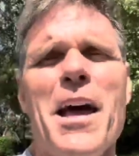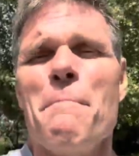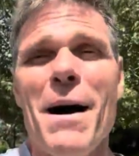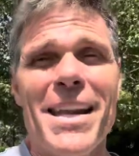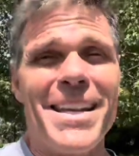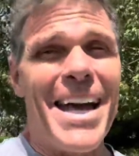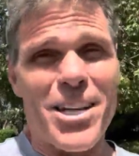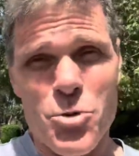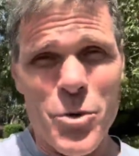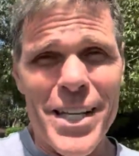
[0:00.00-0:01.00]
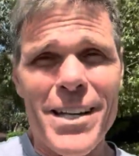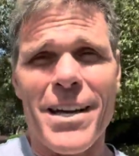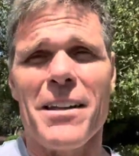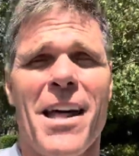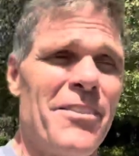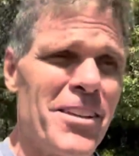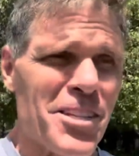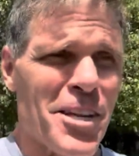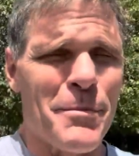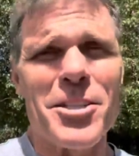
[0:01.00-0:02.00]
By next week, not this
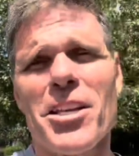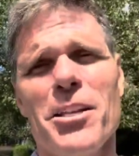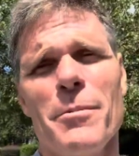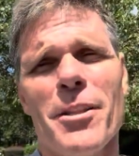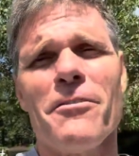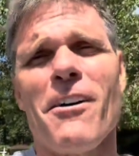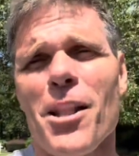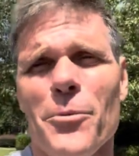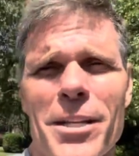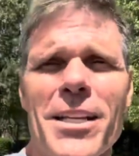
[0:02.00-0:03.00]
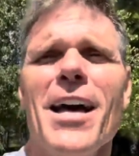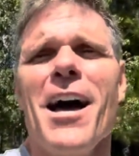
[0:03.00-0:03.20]
coming Sunday, but the following,